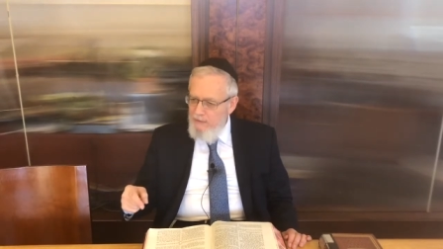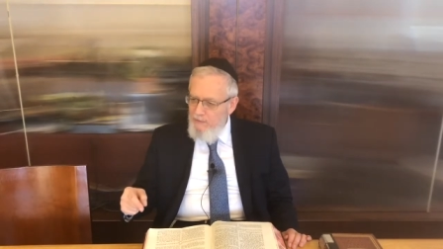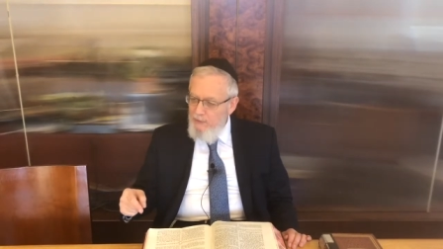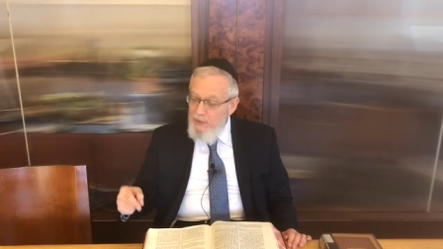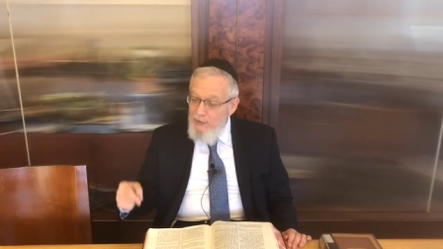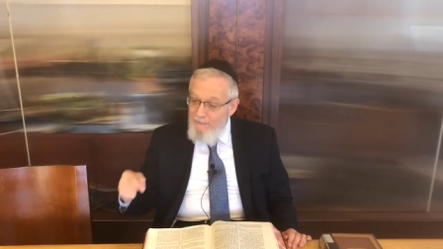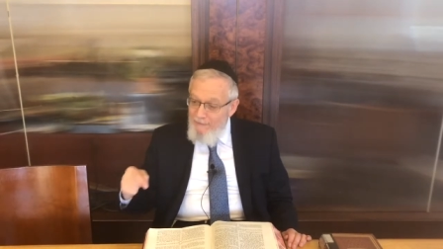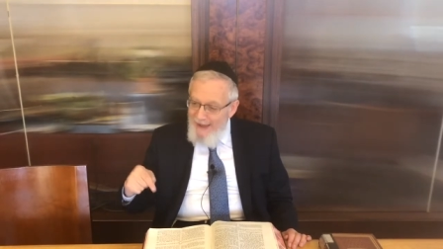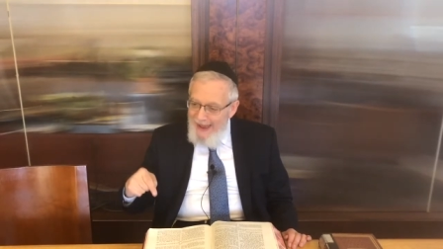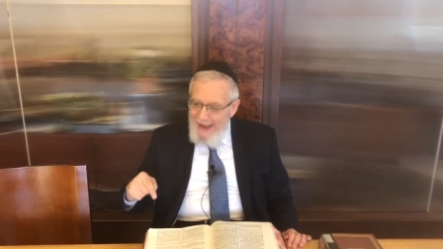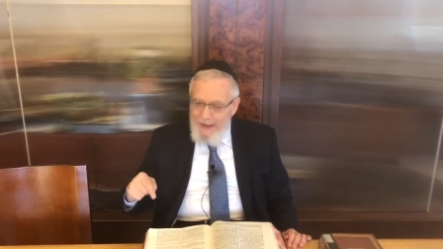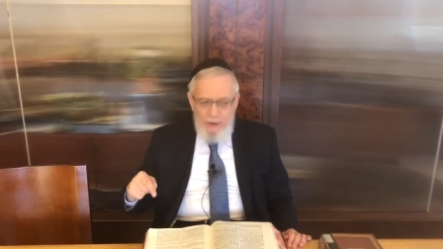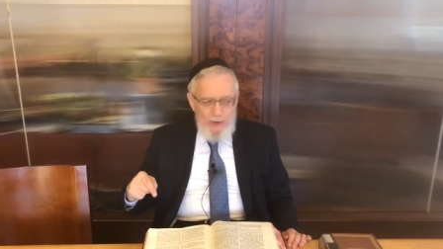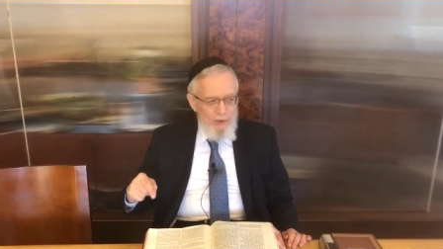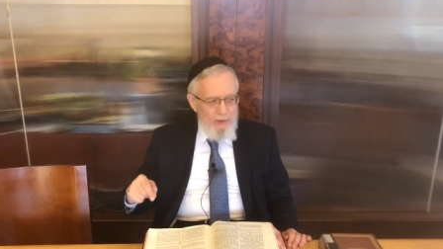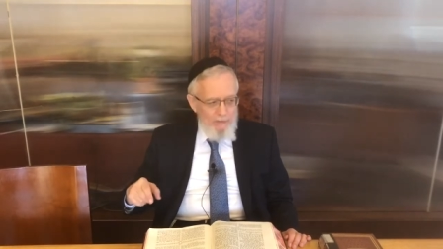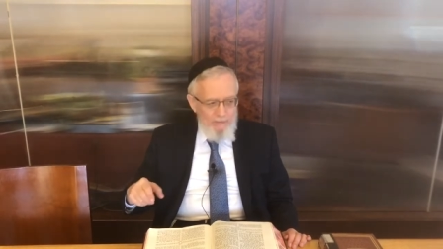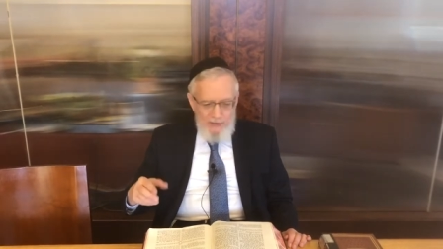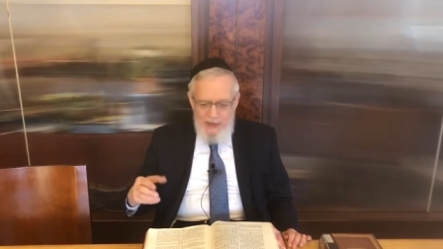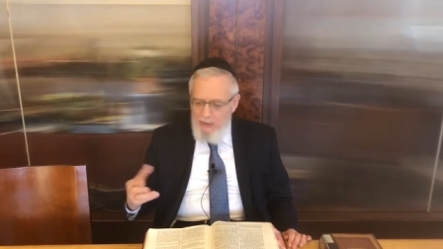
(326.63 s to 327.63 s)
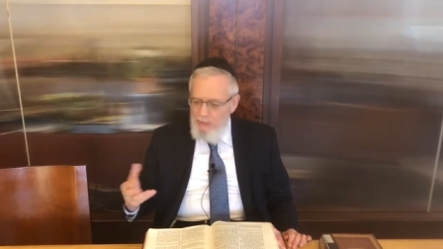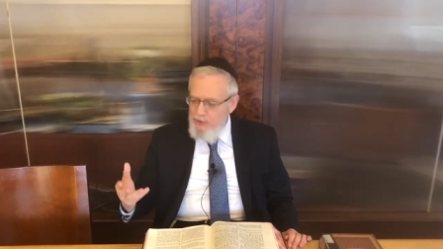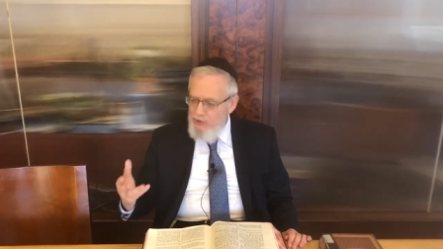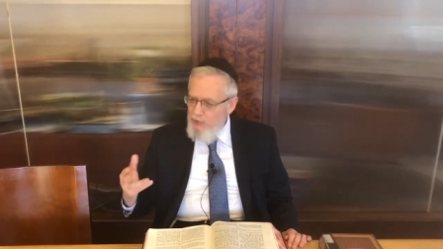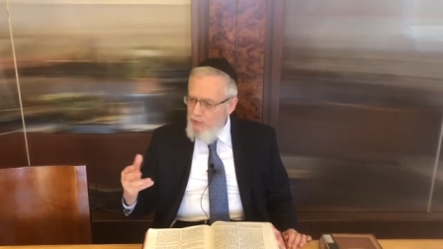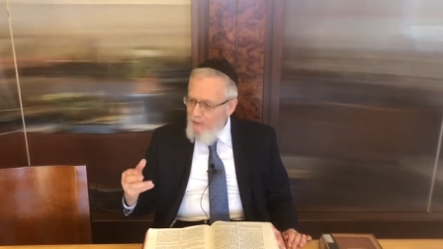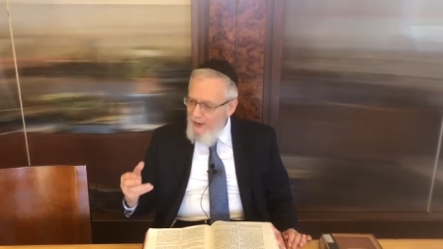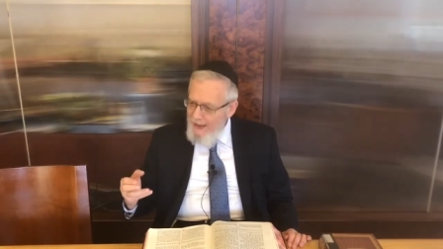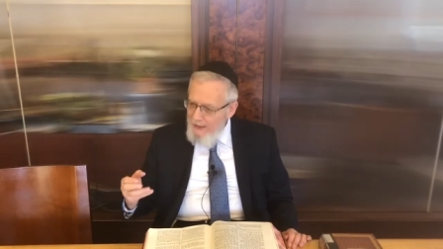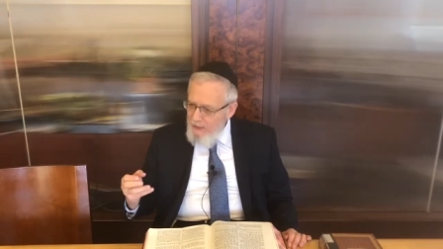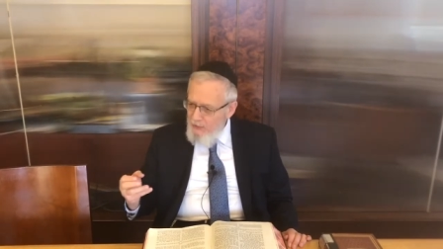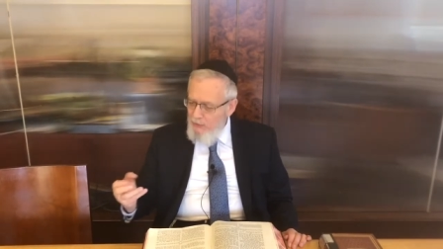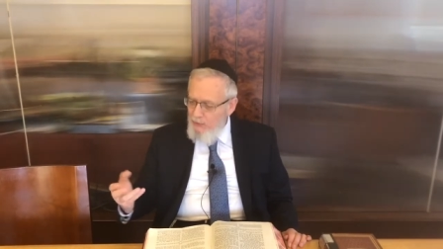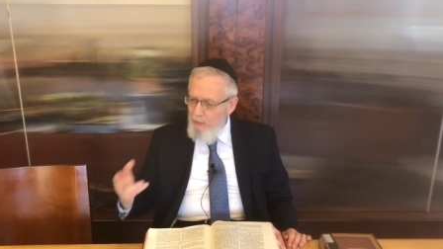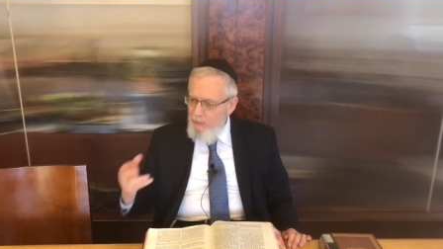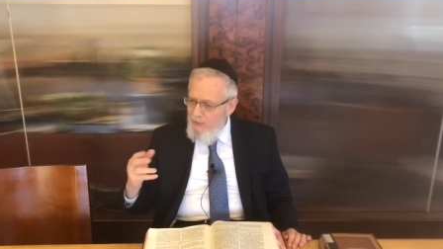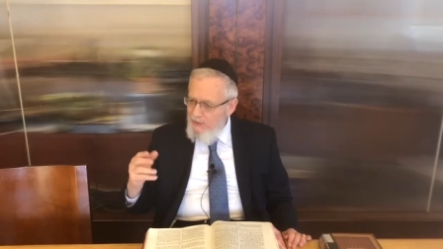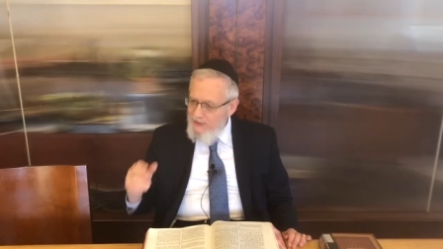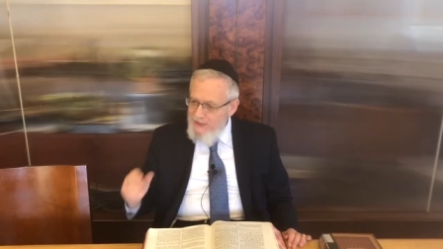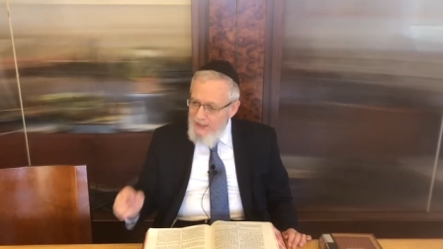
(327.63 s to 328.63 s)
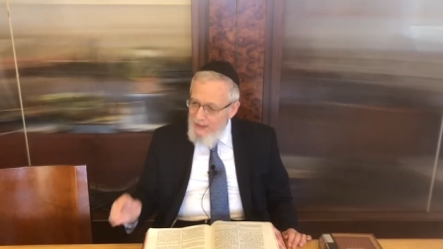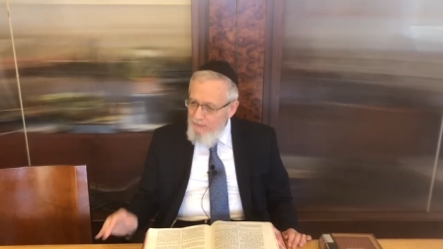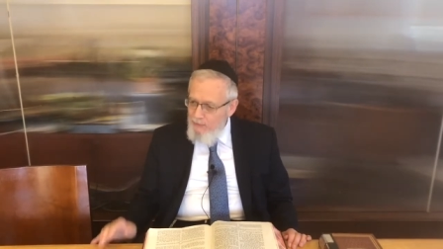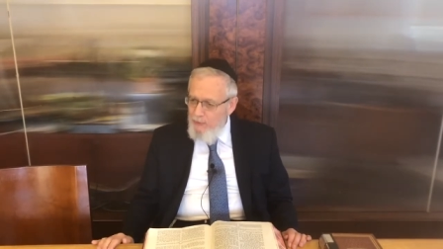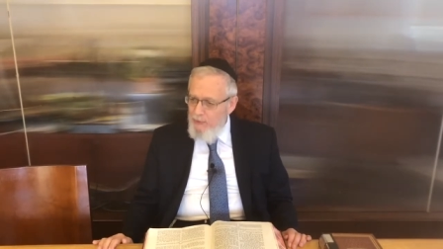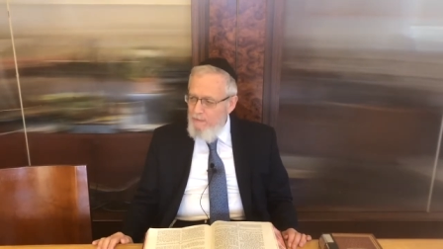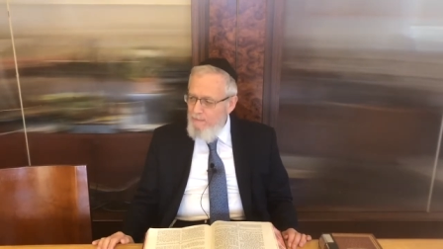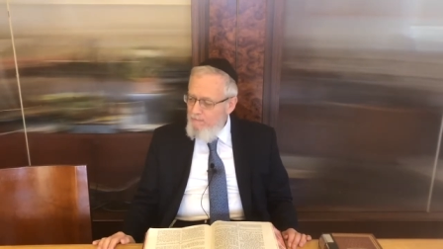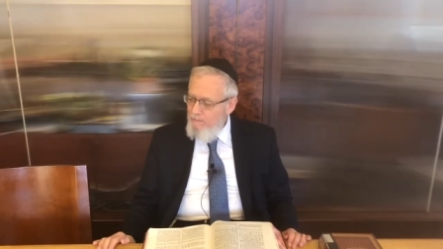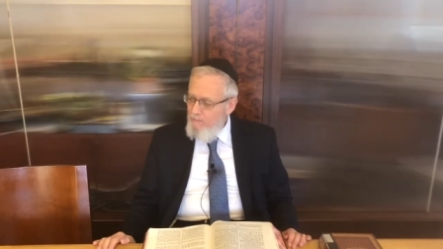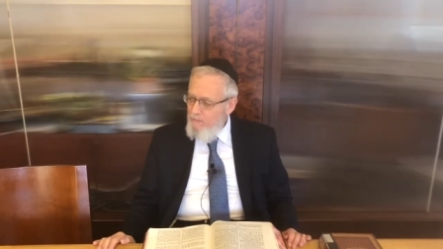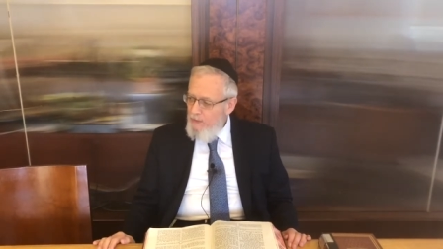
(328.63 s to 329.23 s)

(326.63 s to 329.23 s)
for the vacuum that was created through this evil.